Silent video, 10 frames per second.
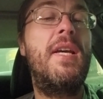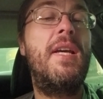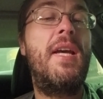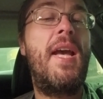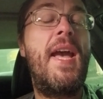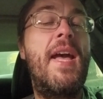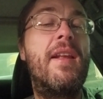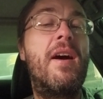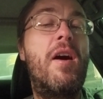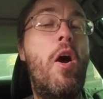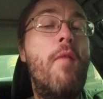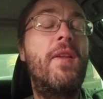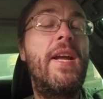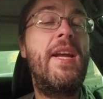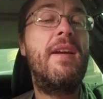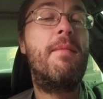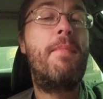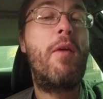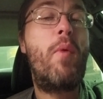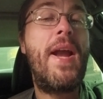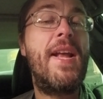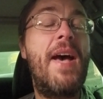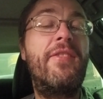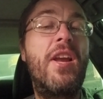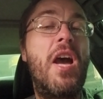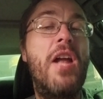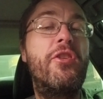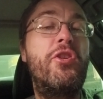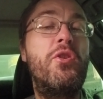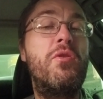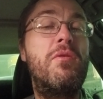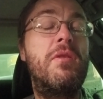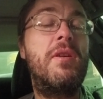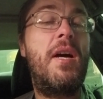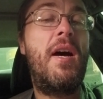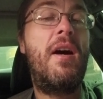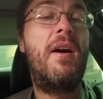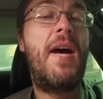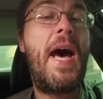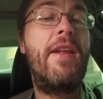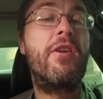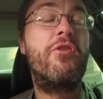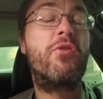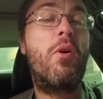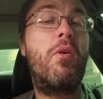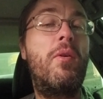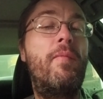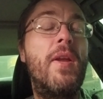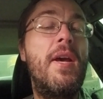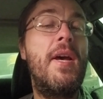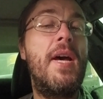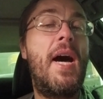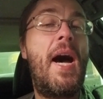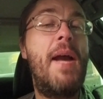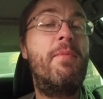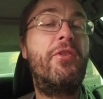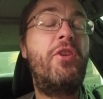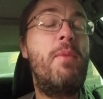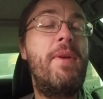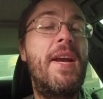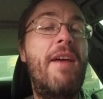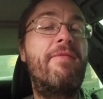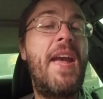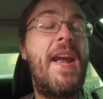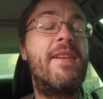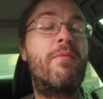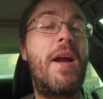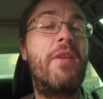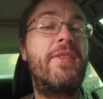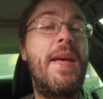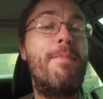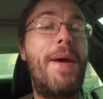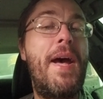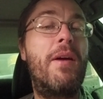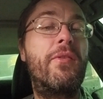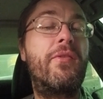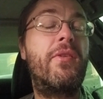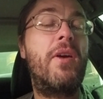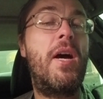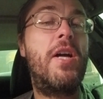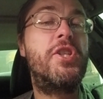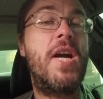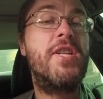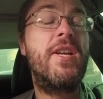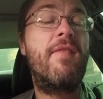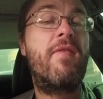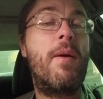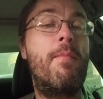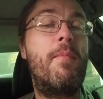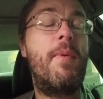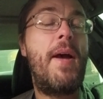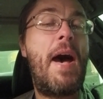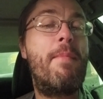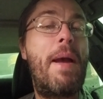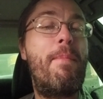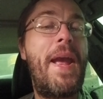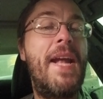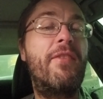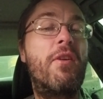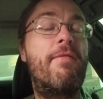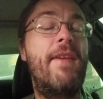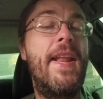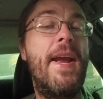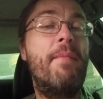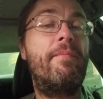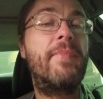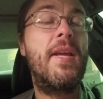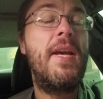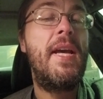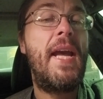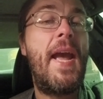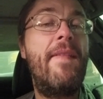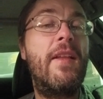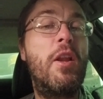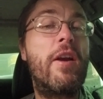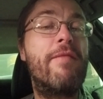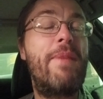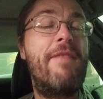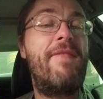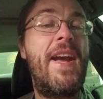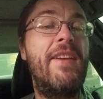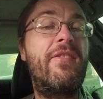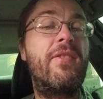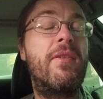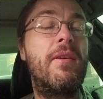And hopefully my weight hasn't gotten too out of control. I am assuming I've gained around 10 pounds, judging from how my pants are fitting and the look of my face.